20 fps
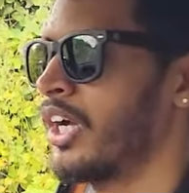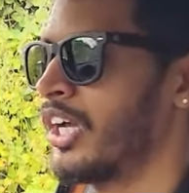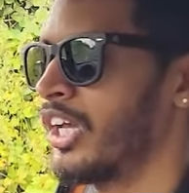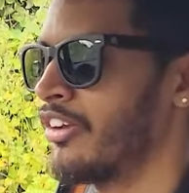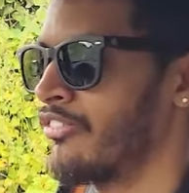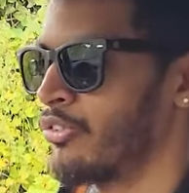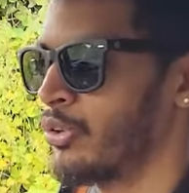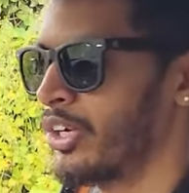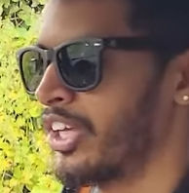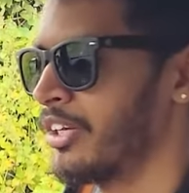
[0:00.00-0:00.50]

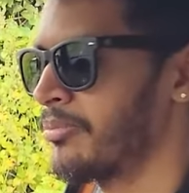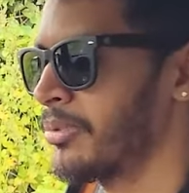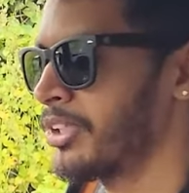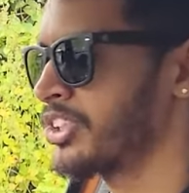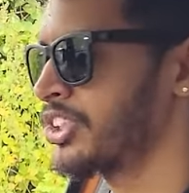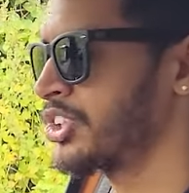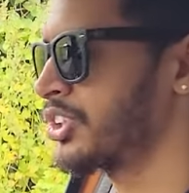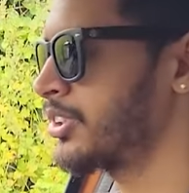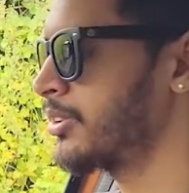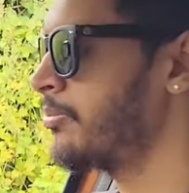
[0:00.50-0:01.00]
infotainment
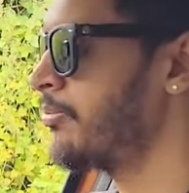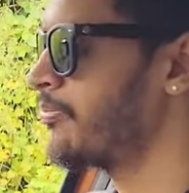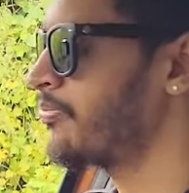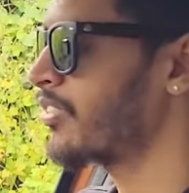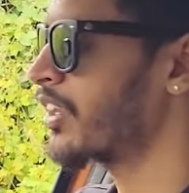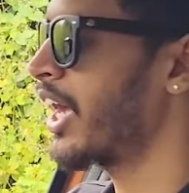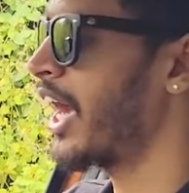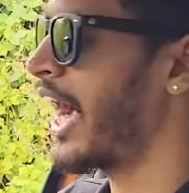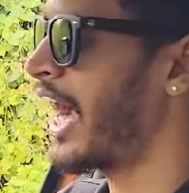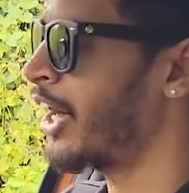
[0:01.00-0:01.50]
system.
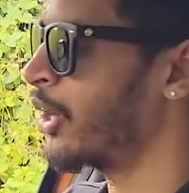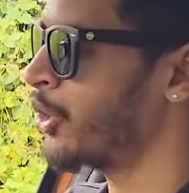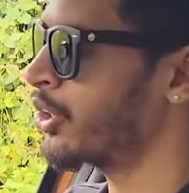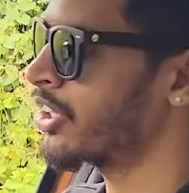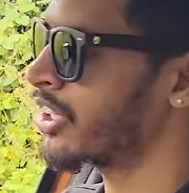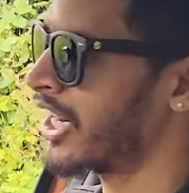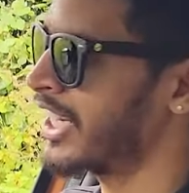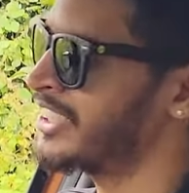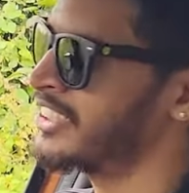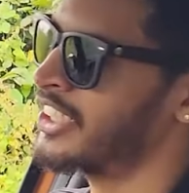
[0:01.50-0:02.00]
And on
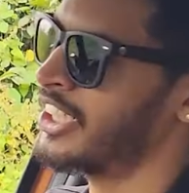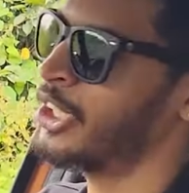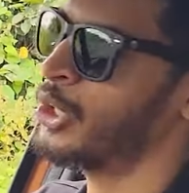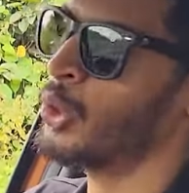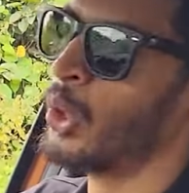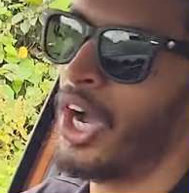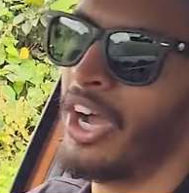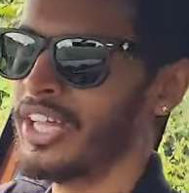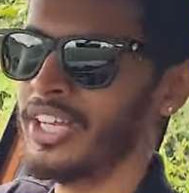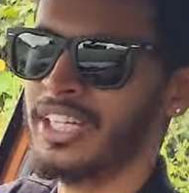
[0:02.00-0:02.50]
the right side, you
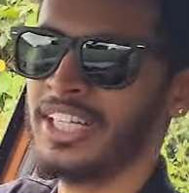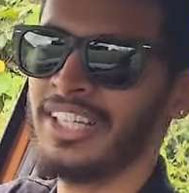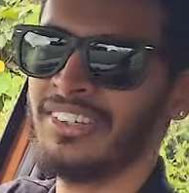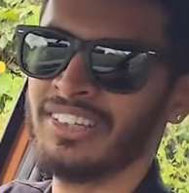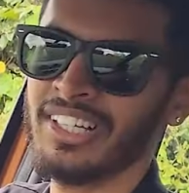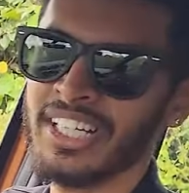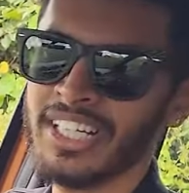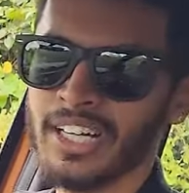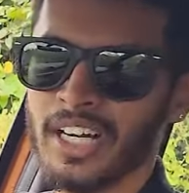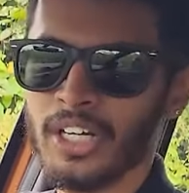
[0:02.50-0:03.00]
can
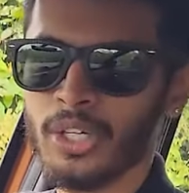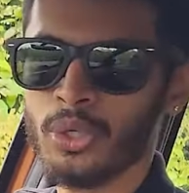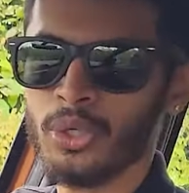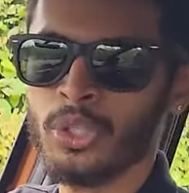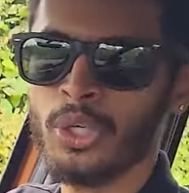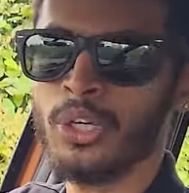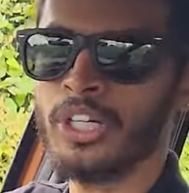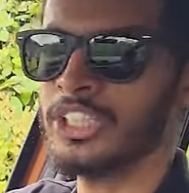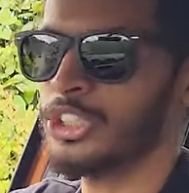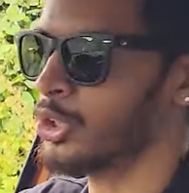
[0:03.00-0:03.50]
easily
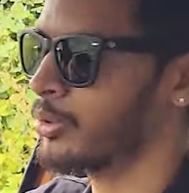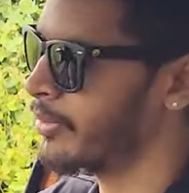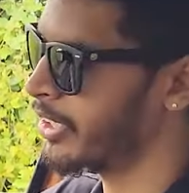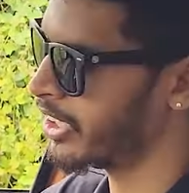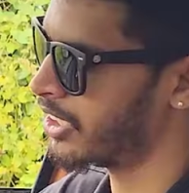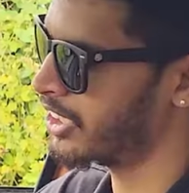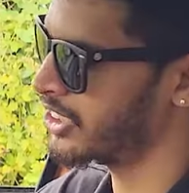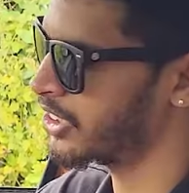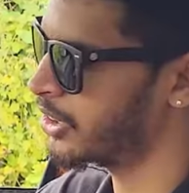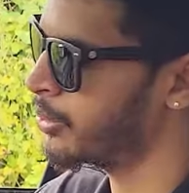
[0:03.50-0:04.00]
control your
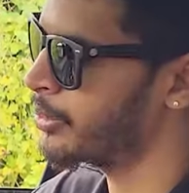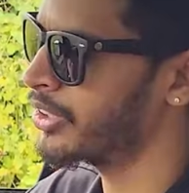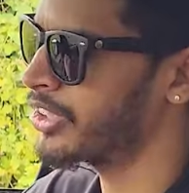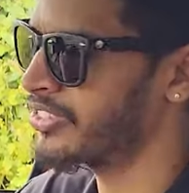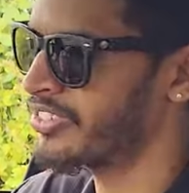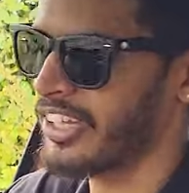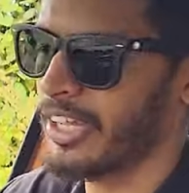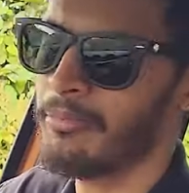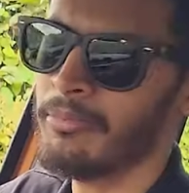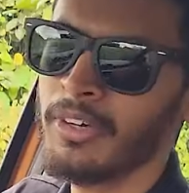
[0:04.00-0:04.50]
instrument cluster
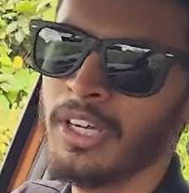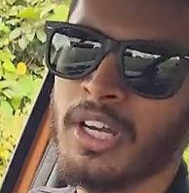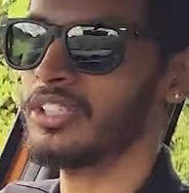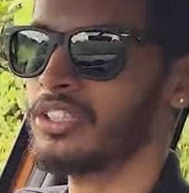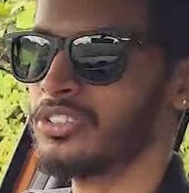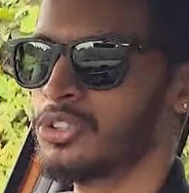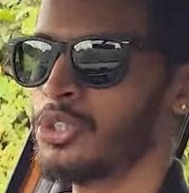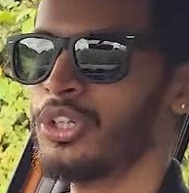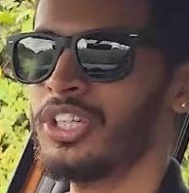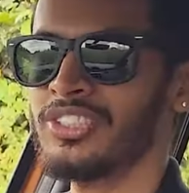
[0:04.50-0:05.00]
with the same.
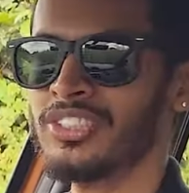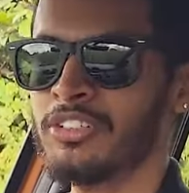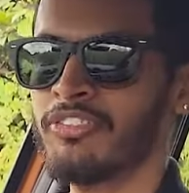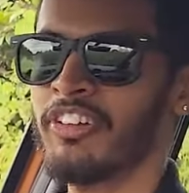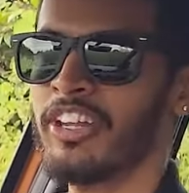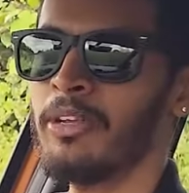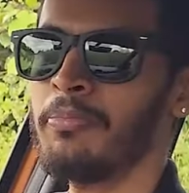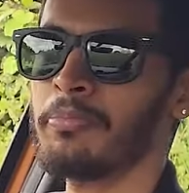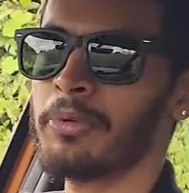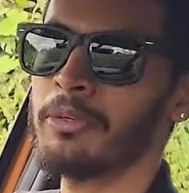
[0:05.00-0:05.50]
So there's
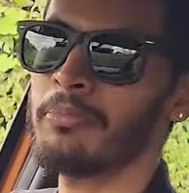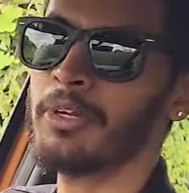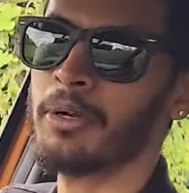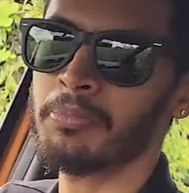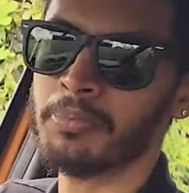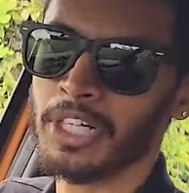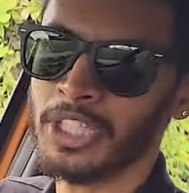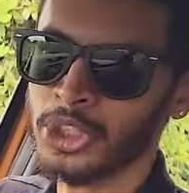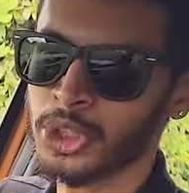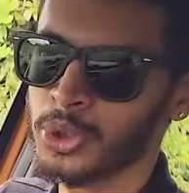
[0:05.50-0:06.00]
a very
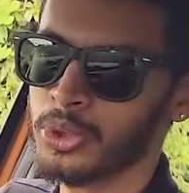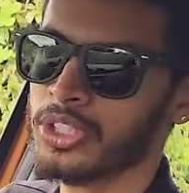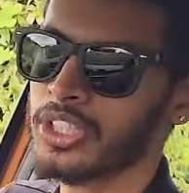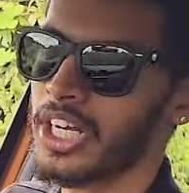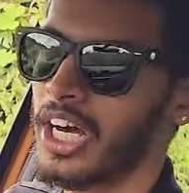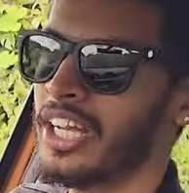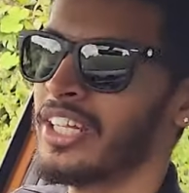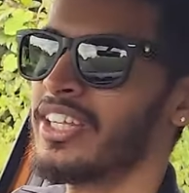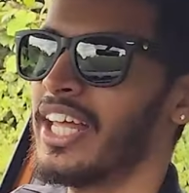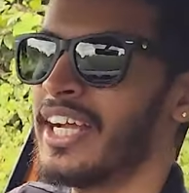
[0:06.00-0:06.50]
premium touch to
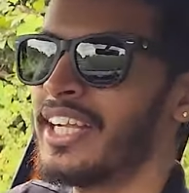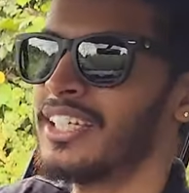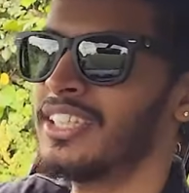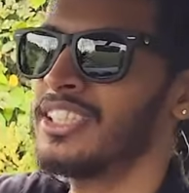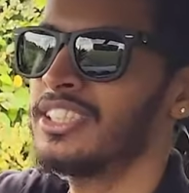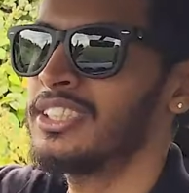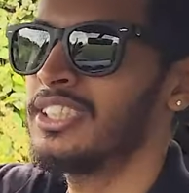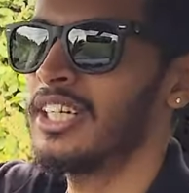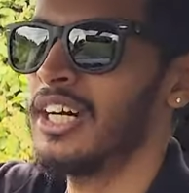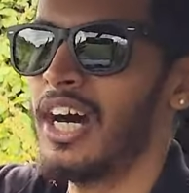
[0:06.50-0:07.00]
the car, that
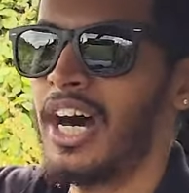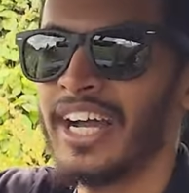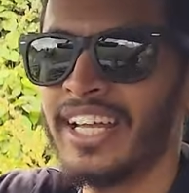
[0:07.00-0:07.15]
is the